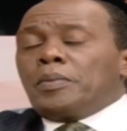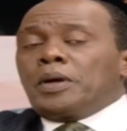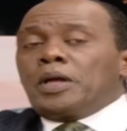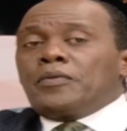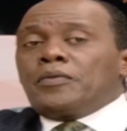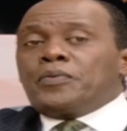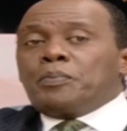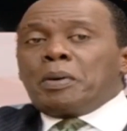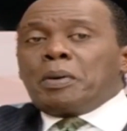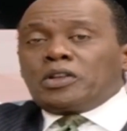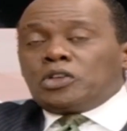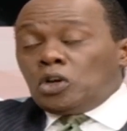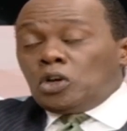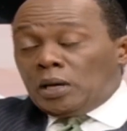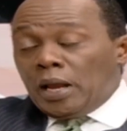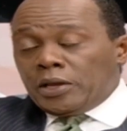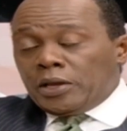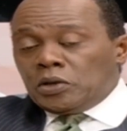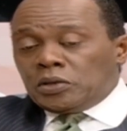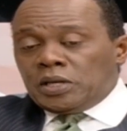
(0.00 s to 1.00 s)
if, but you,
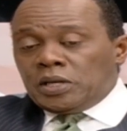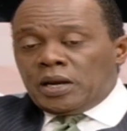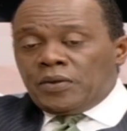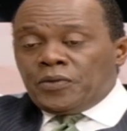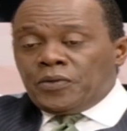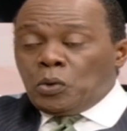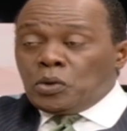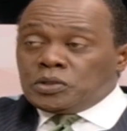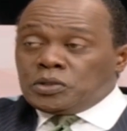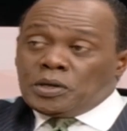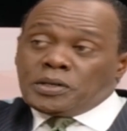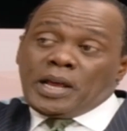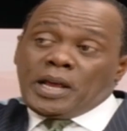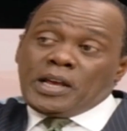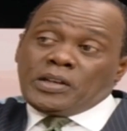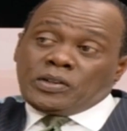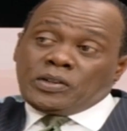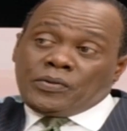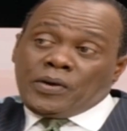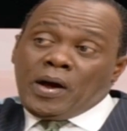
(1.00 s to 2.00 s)
like you said, if it was the
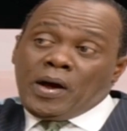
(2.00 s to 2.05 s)
days of